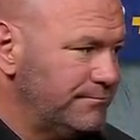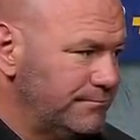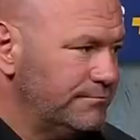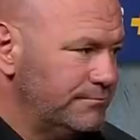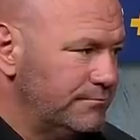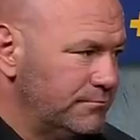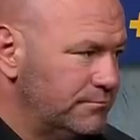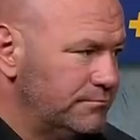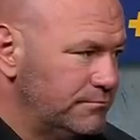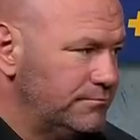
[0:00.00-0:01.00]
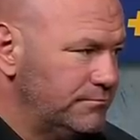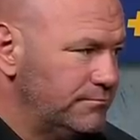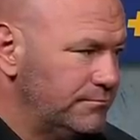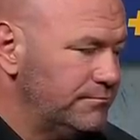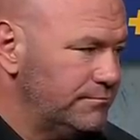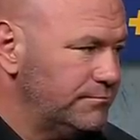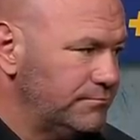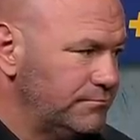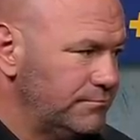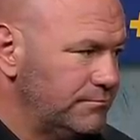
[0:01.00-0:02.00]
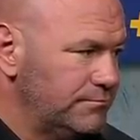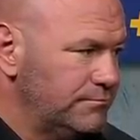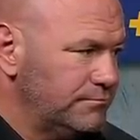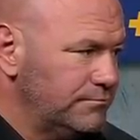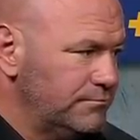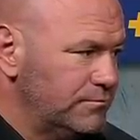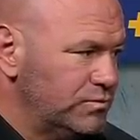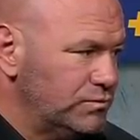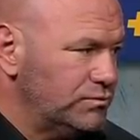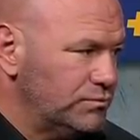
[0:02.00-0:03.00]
This person isn't speaking.